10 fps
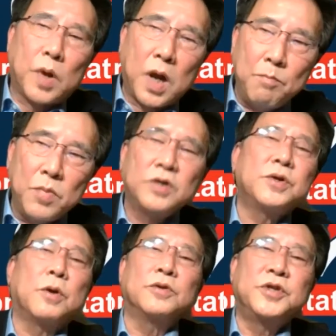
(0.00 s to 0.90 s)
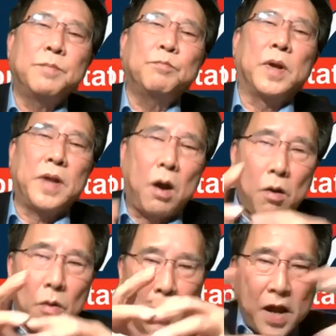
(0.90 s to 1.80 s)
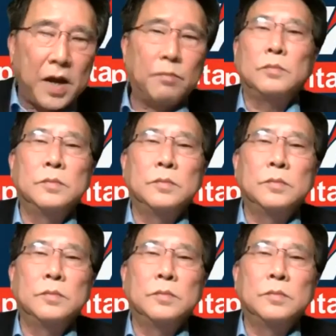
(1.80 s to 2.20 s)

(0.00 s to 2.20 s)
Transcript: commercial ship, but they're all light up.